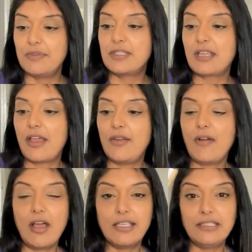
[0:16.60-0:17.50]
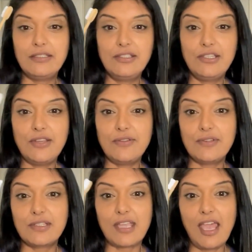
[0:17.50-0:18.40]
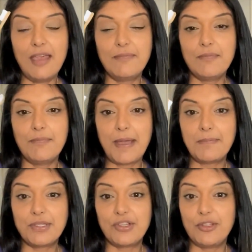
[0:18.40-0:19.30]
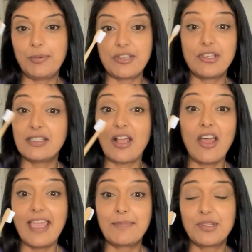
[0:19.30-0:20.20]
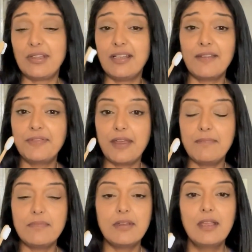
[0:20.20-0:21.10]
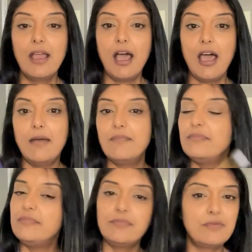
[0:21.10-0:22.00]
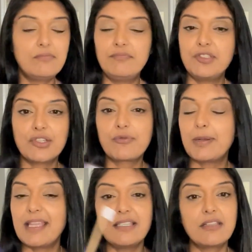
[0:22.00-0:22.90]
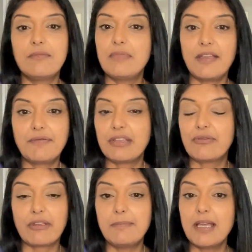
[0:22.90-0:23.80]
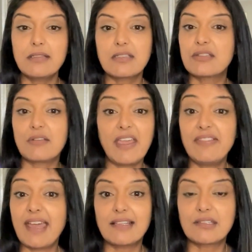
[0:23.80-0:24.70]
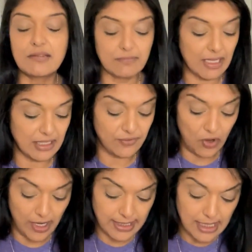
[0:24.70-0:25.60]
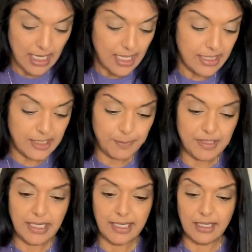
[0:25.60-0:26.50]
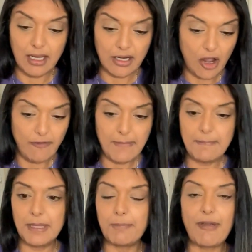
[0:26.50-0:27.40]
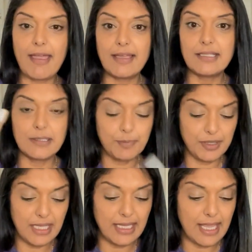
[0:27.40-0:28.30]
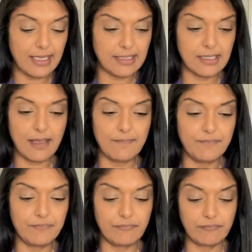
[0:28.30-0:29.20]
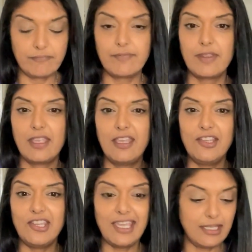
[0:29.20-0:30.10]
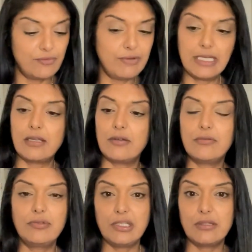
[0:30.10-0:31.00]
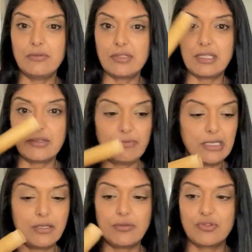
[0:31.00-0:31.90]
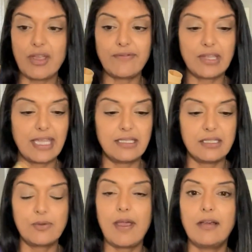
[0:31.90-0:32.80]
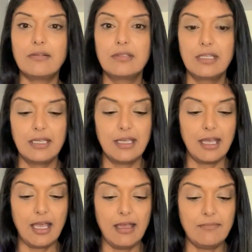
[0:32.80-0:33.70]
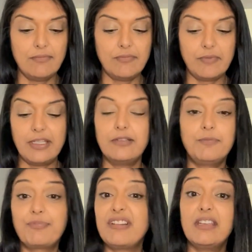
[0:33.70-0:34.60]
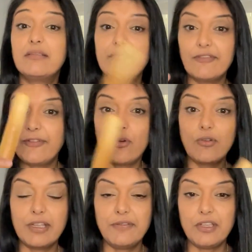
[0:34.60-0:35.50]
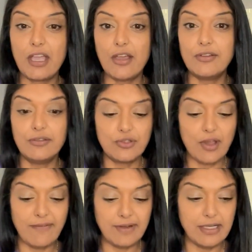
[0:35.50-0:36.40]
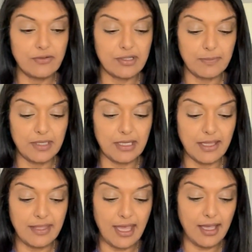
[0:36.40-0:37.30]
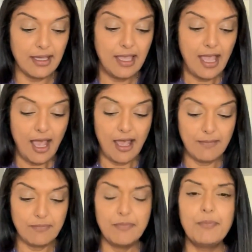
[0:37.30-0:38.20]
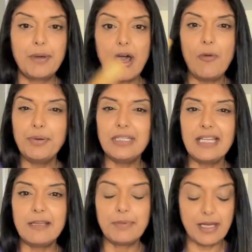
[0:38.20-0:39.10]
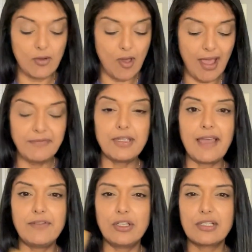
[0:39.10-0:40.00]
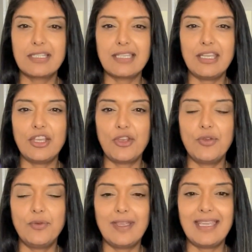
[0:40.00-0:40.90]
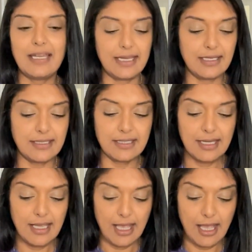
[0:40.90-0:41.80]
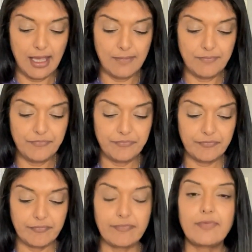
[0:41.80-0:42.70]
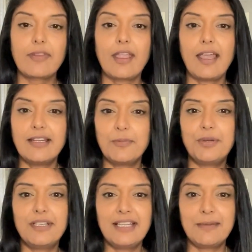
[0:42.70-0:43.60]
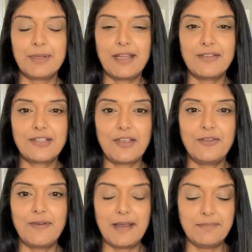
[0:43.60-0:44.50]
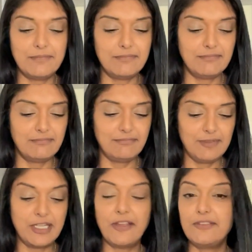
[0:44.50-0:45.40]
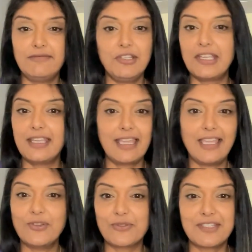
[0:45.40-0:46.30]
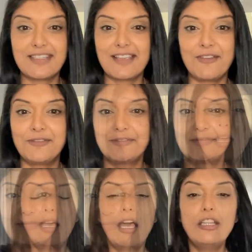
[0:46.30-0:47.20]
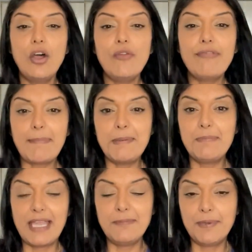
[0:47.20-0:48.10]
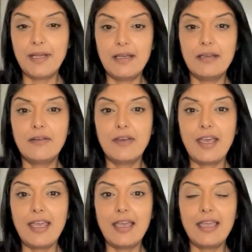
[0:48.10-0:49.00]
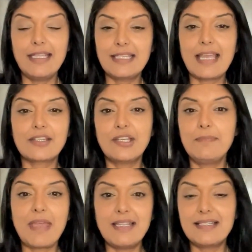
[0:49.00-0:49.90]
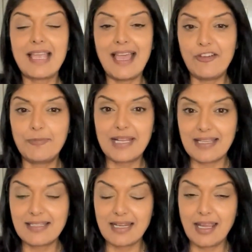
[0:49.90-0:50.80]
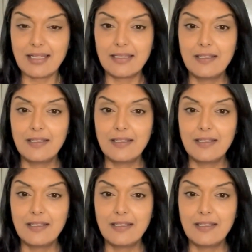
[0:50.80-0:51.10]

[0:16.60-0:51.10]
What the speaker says: So I use bamboo toothbrushes. I absolutely love them. Um, just replace them every 3 months, and that's fine. This particular, I can't remember the brand, but they get you get this really cool. You can order this really cool travel case as well. It's brilliant for if you go traveling or something like that. But I'll put the link below. I'll have to have a look to see who it is, and I'll put the link below so you can get yours yourself. A lot of wrapping paper is actually made out of plastic.